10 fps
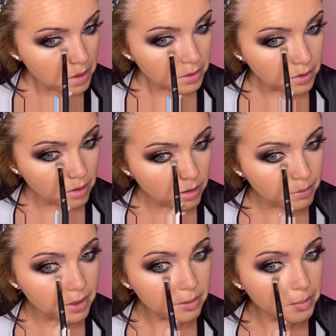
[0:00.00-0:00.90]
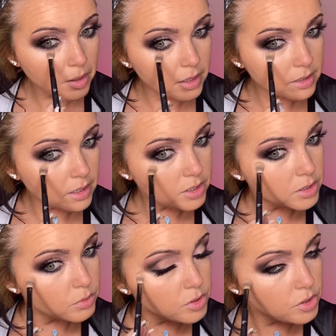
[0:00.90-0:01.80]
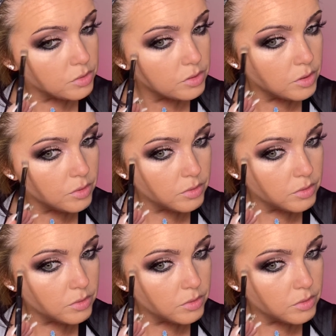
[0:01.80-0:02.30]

to talk about their product. They just want you to